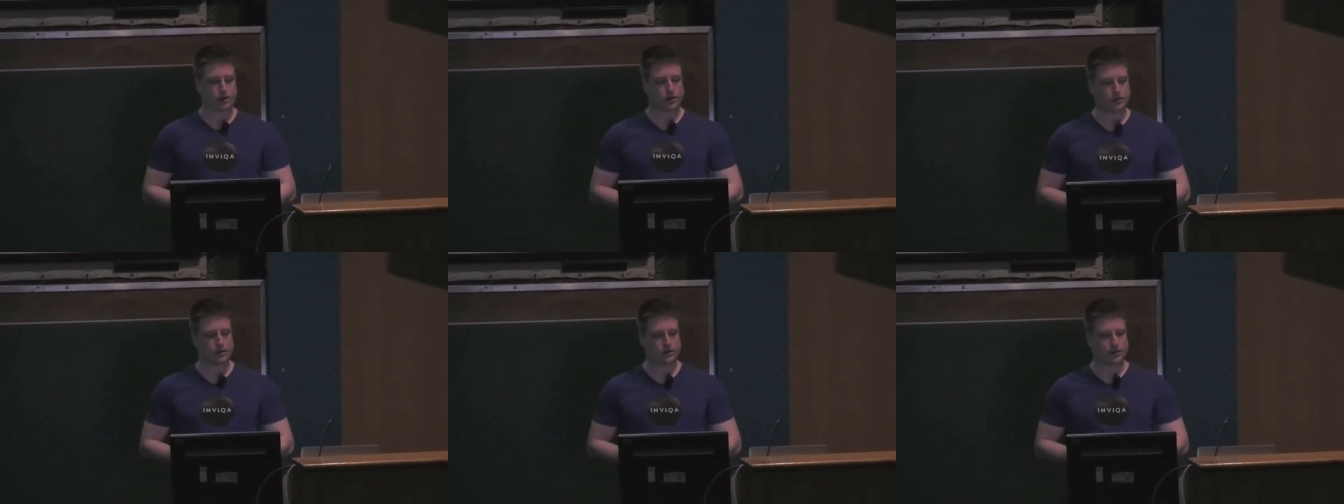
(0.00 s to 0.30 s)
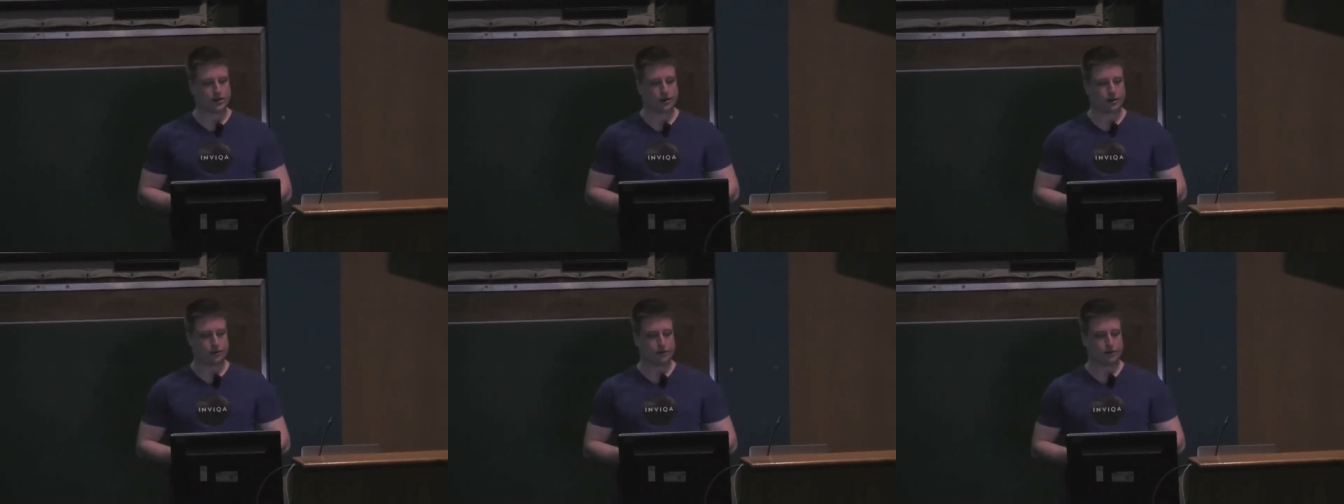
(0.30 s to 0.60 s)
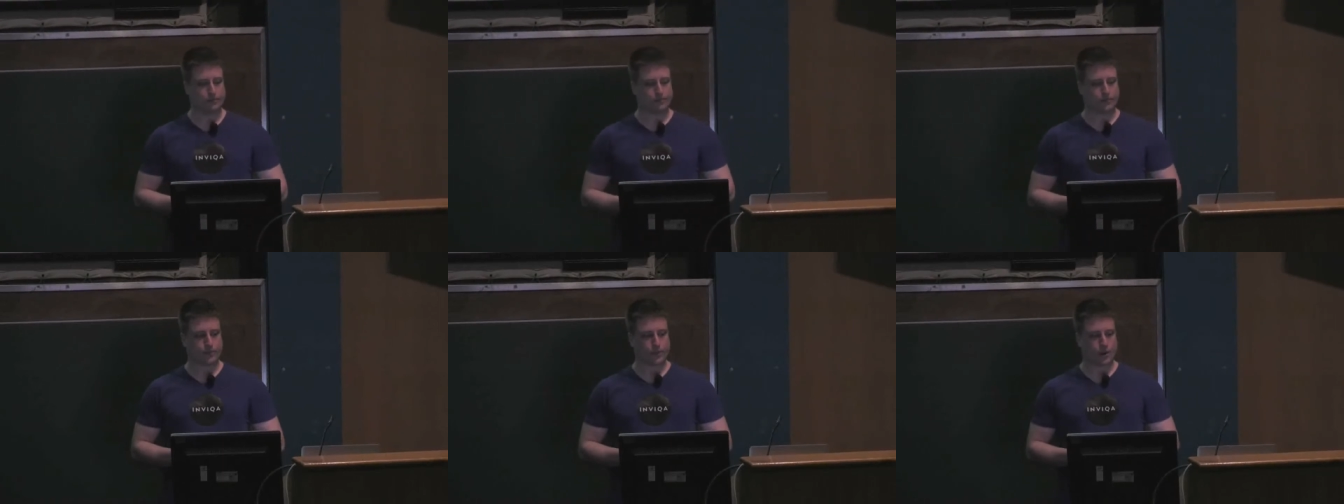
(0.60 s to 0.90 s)

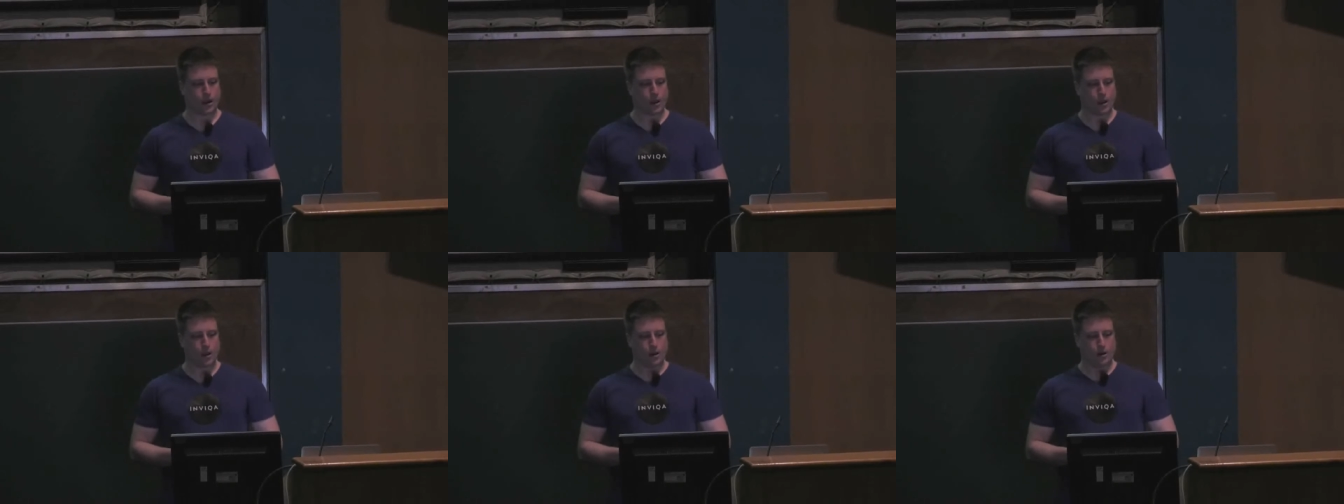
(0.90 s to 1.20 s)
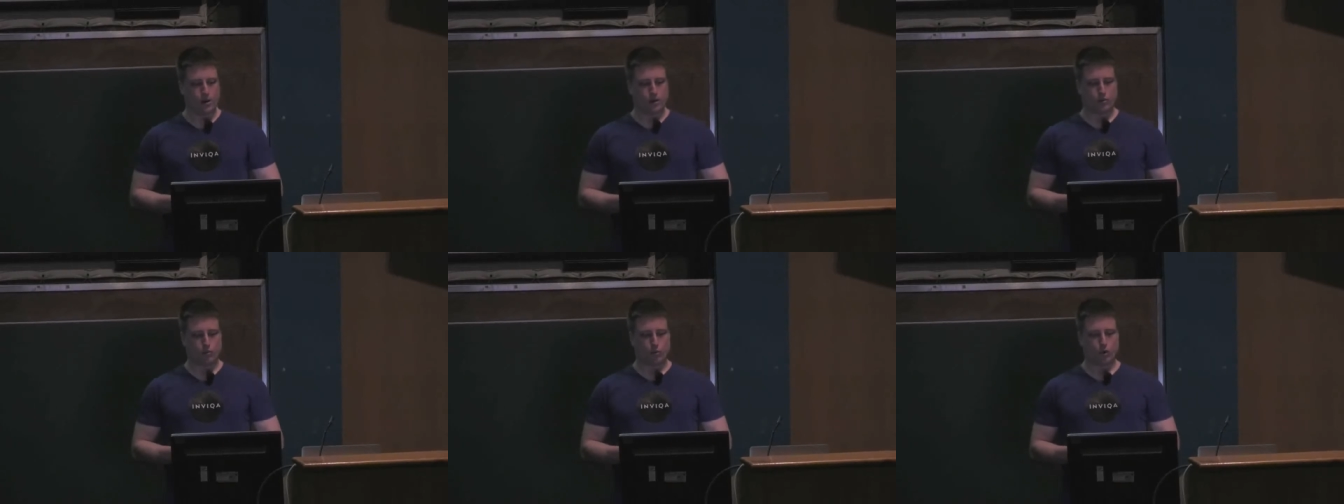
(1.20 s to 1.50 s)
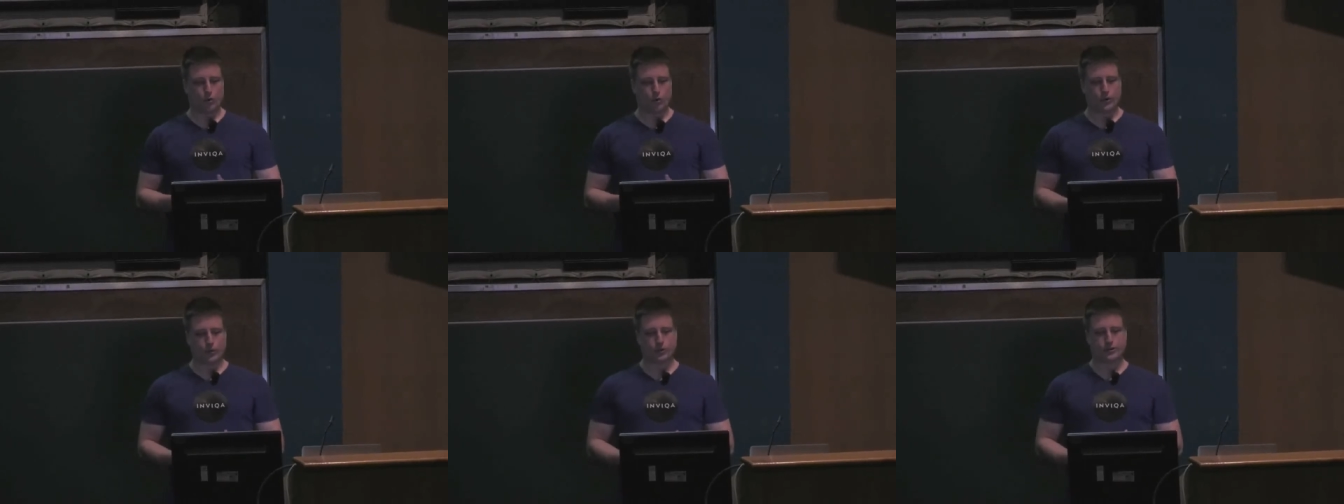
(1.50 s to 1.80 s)
So
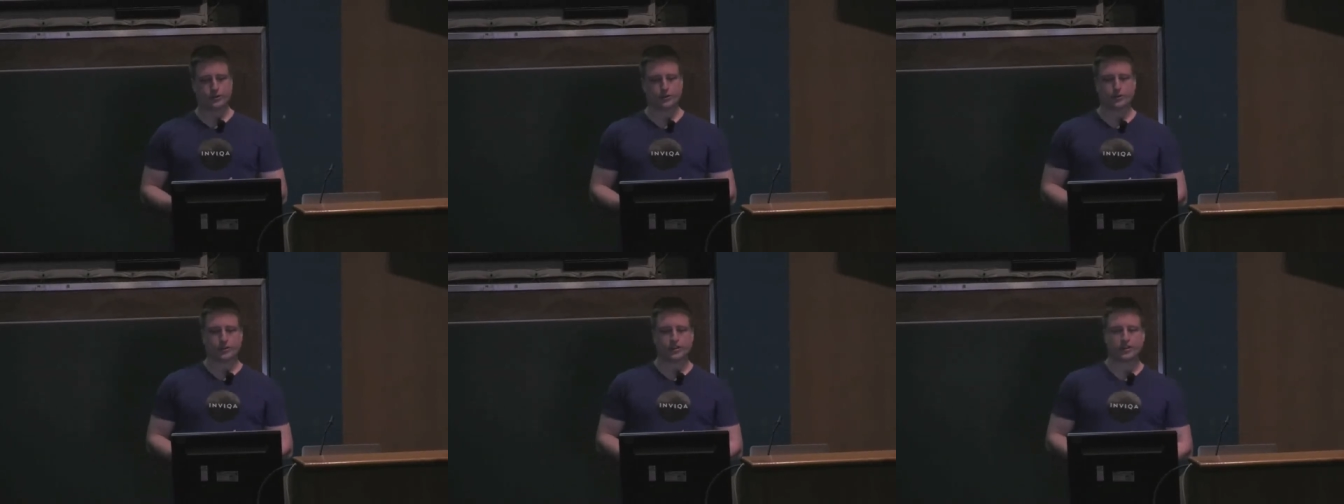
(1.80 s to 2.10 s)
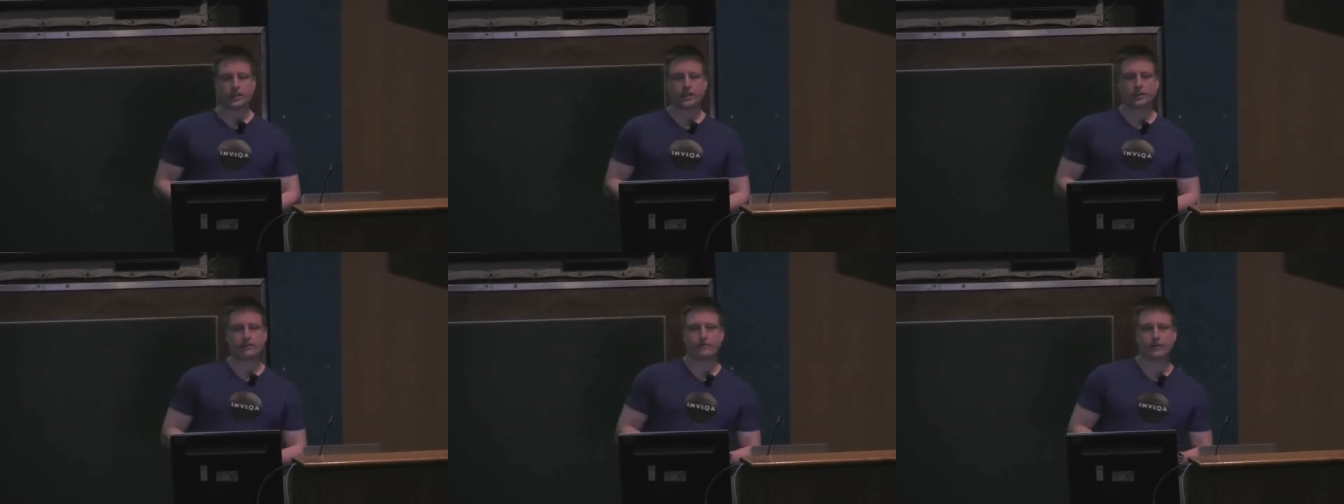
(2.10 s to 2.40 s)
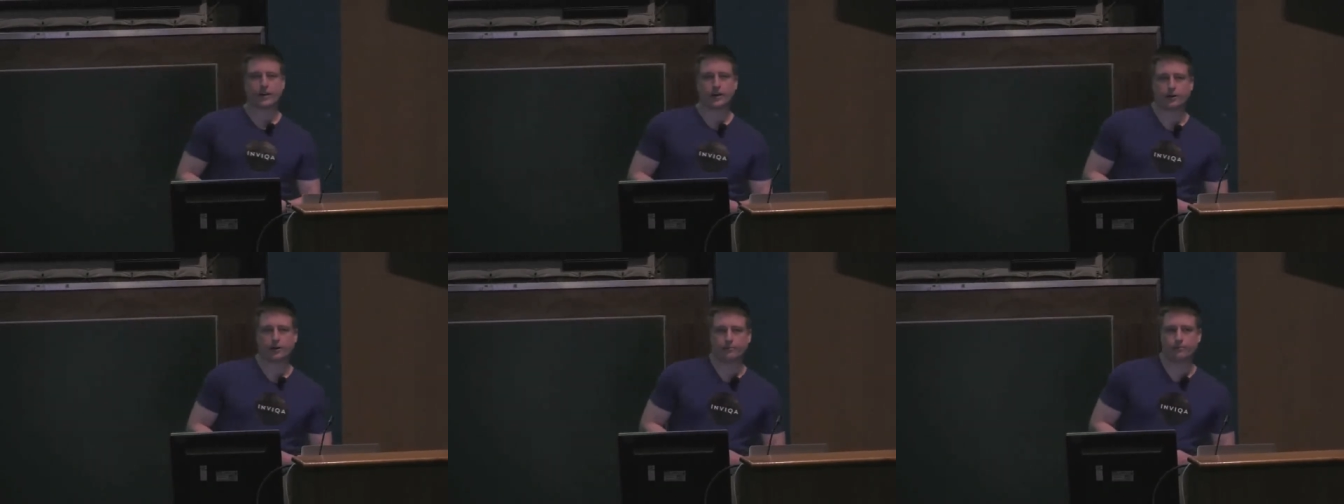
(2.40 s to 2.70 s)
what we want to
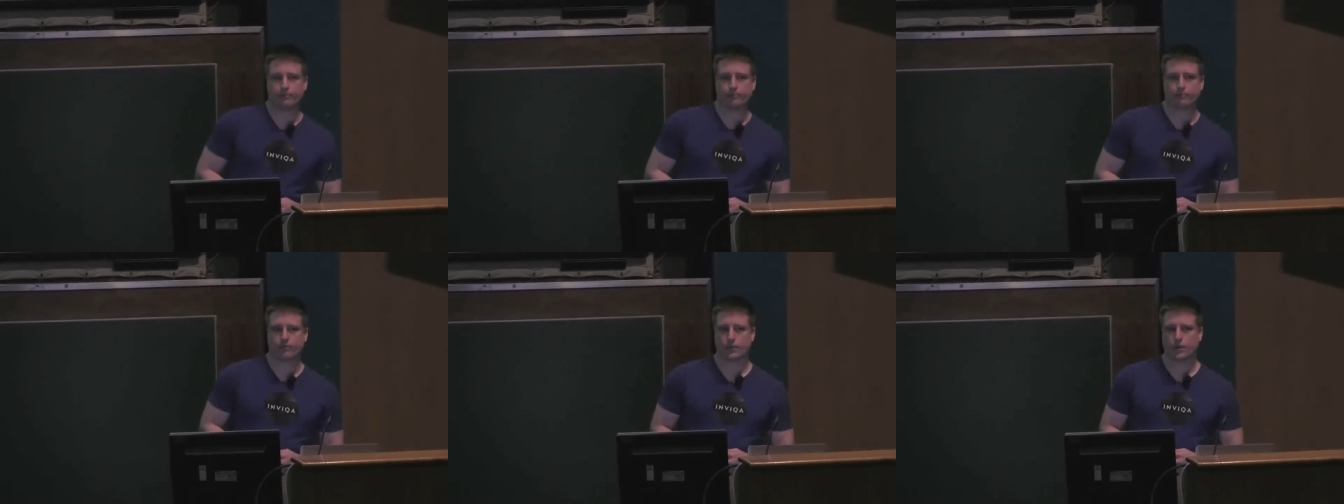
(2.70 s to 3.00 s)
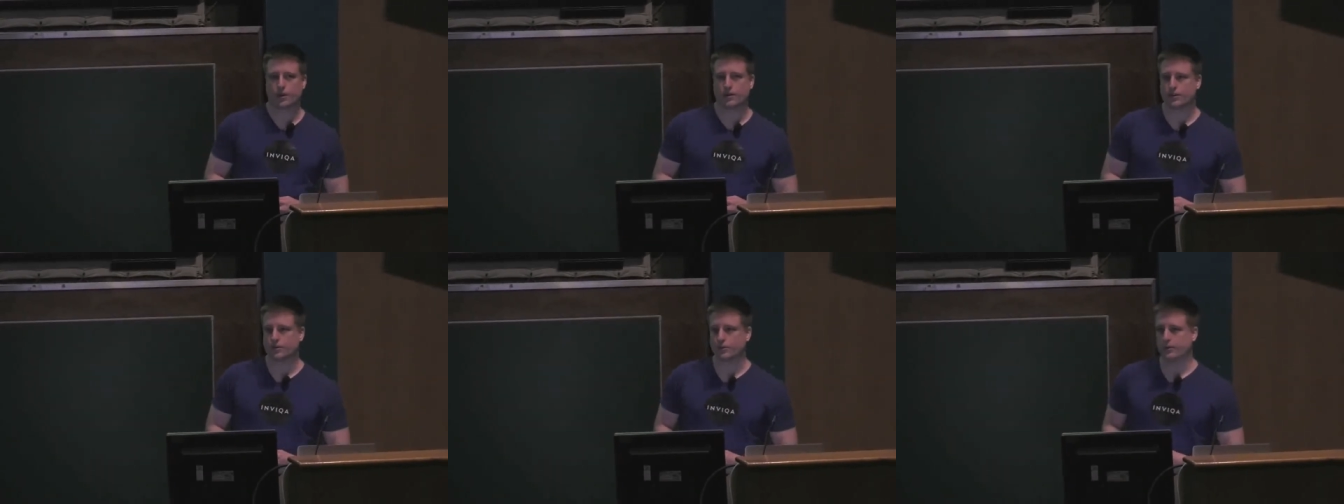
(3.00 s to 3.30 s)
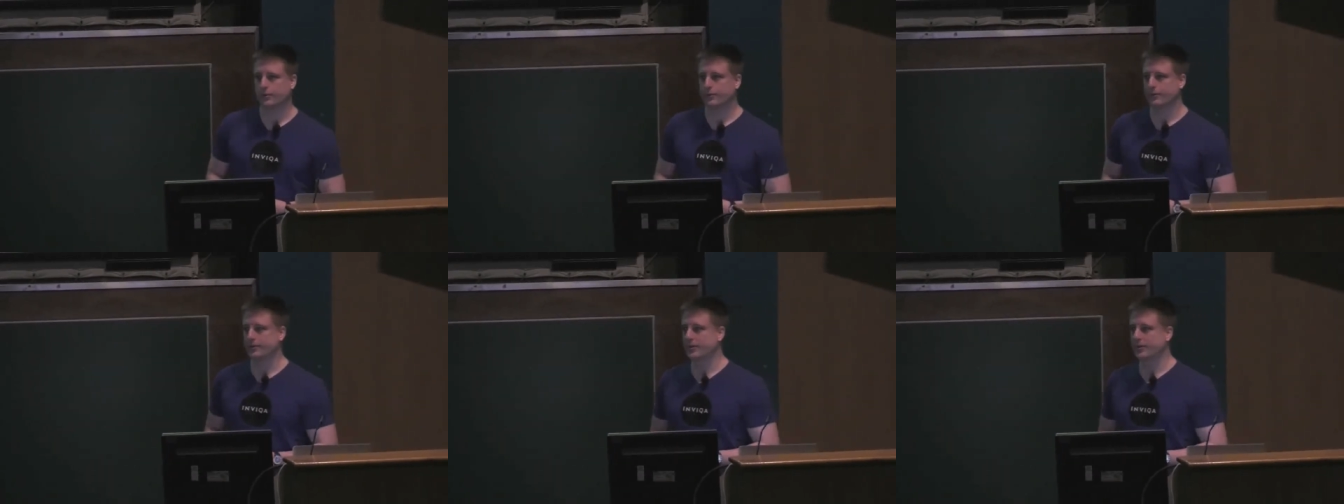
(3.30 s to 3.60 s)
achieve now is
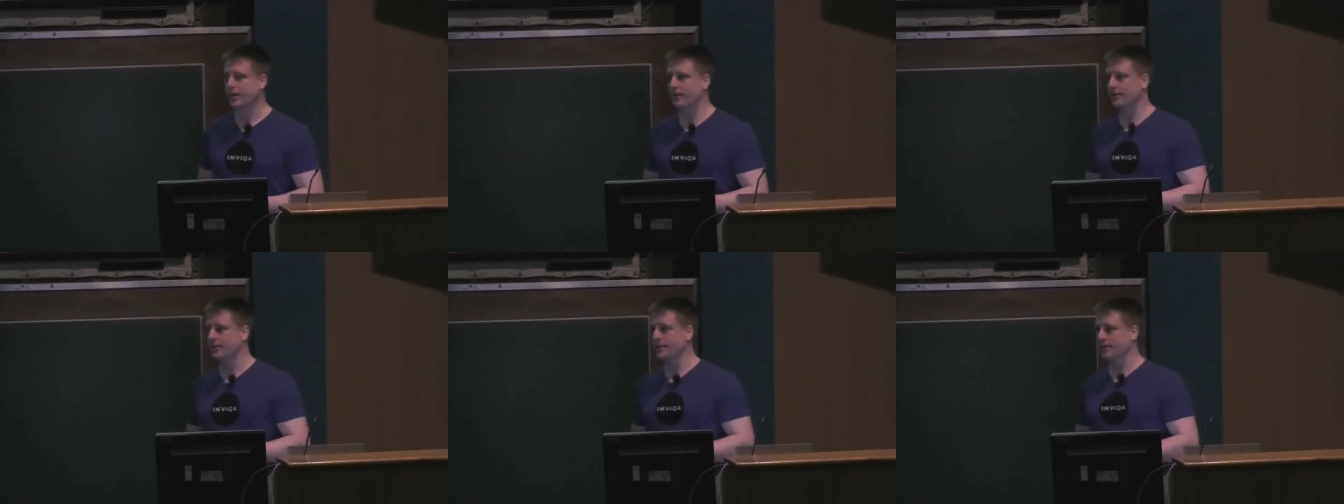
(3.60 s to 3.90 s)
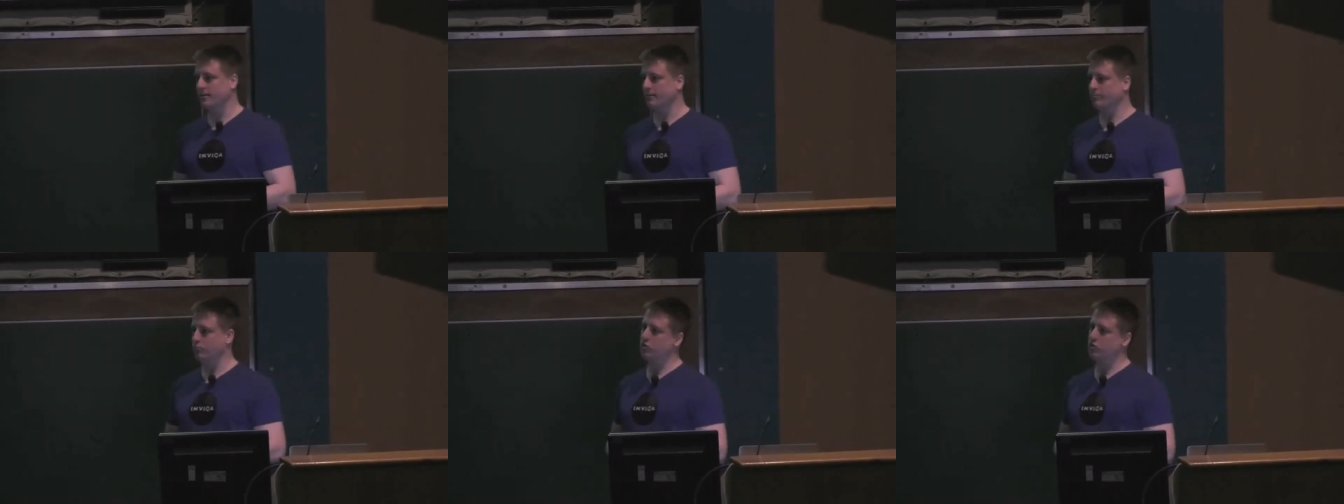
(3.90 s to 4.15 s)
we want to get this